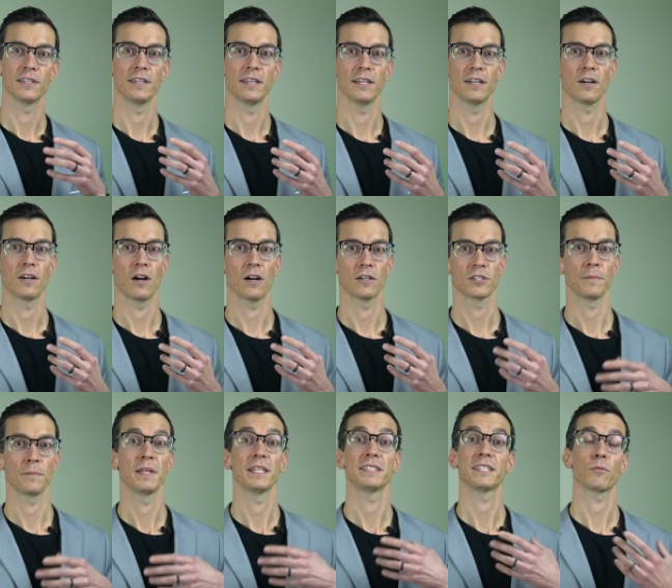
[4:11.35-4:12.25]
there are
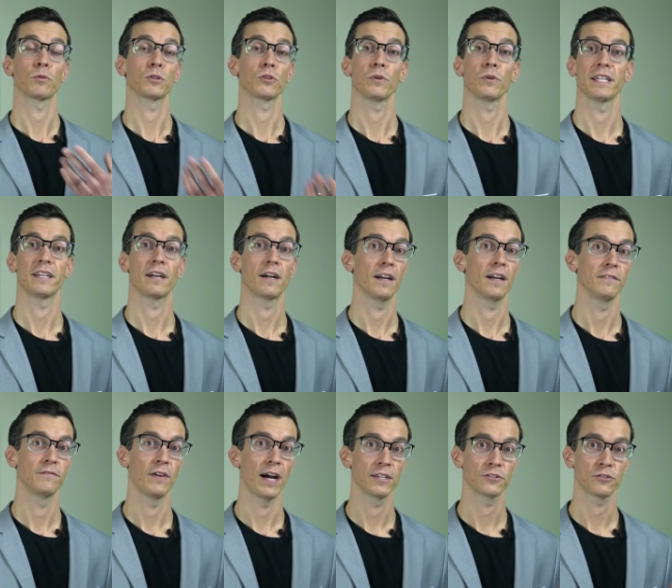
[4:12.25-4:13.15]
some things that we're doing in our
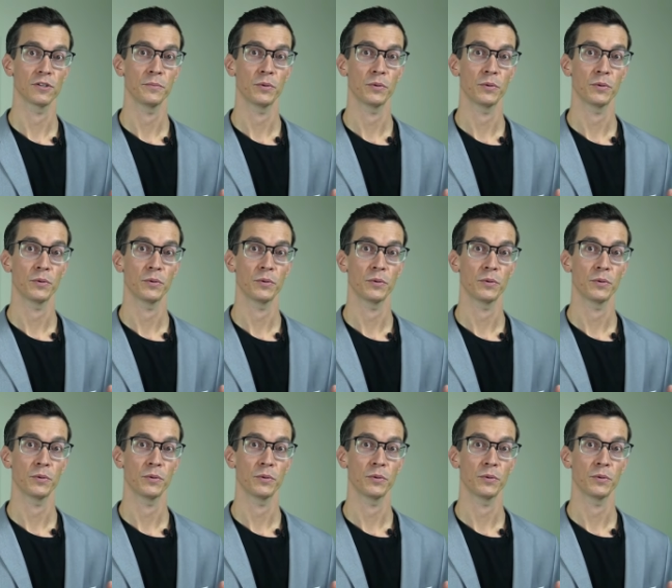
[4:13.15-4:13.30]
advisory